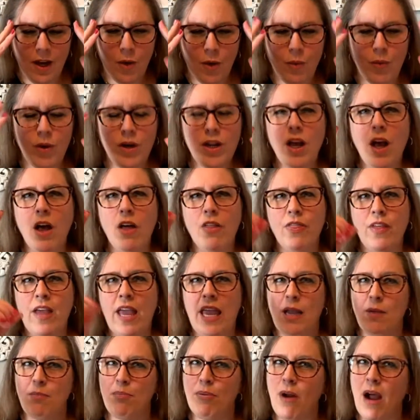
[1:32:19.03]
What do y'all
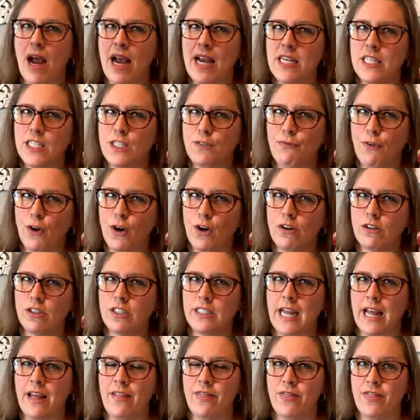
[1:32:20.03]
think? Prize first
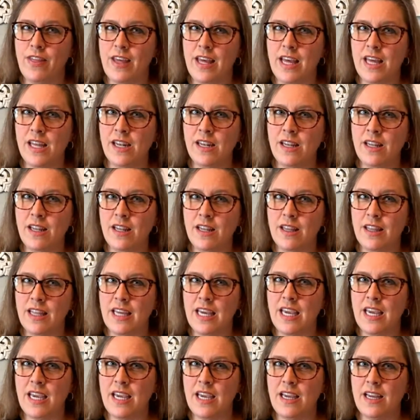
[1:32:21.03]
and then
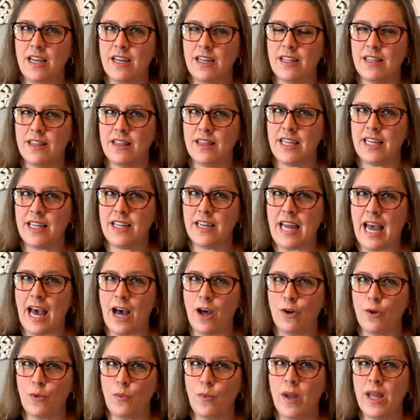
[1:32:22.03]
the then
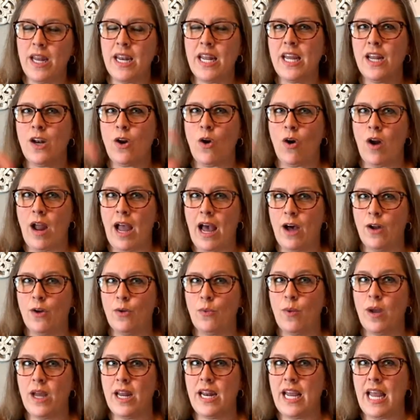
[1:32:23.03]
how to win it or how to
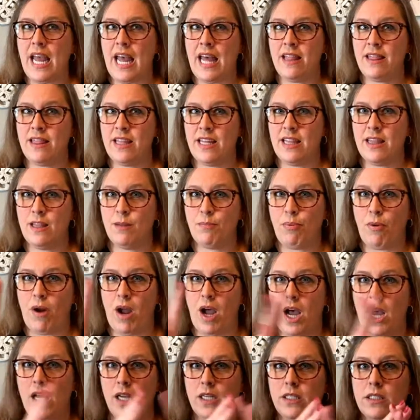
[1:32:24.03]
win it and then the
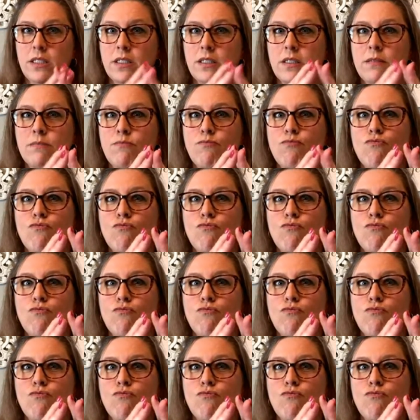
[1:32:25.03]
prize?